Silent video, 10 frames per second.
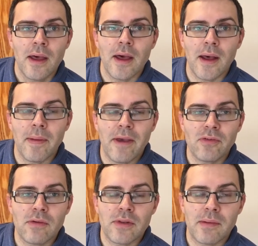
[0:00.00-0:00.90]
If
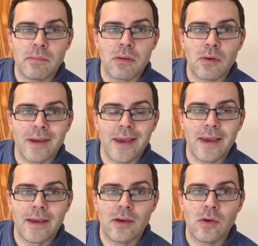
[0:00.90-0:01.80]
you have an
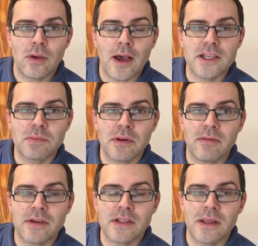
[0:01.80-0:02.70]
employee who has
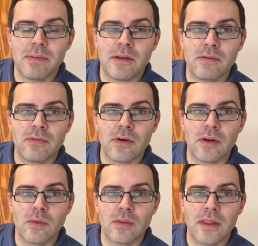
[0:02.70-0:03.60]
previously been furloughed,